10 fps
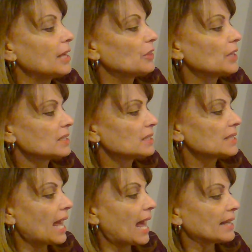This
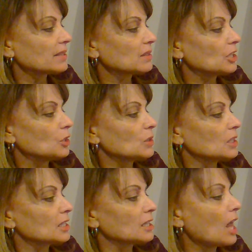task
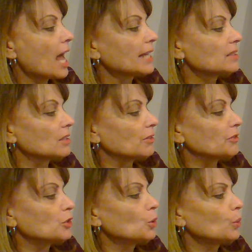uses lots of
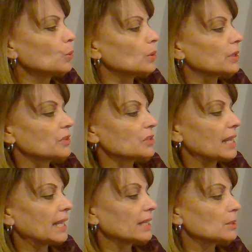tools
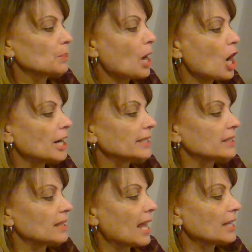and
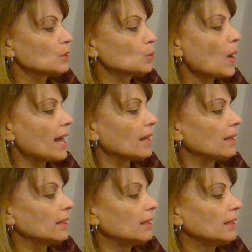parts as well.
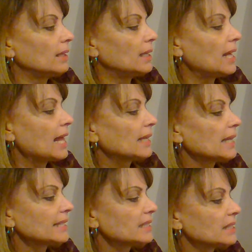
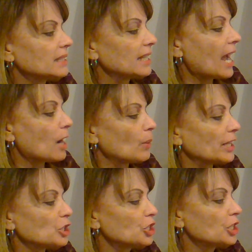Let's see how
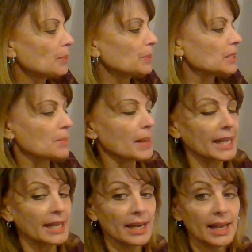a ship is
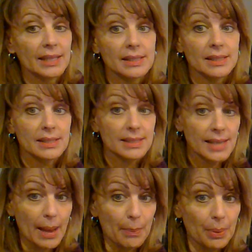made
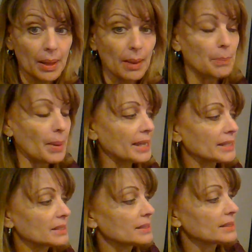step by
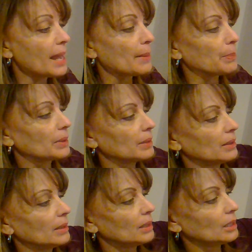step.
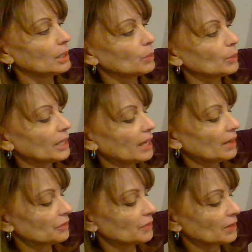We have
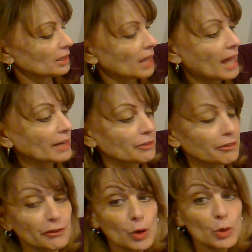a lot of
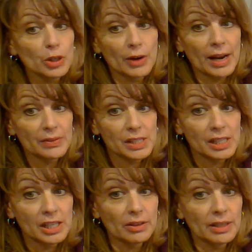photographs
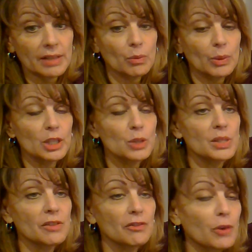here, and when you
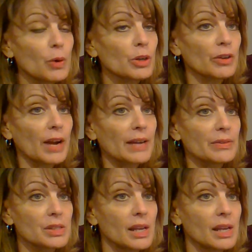see photographs,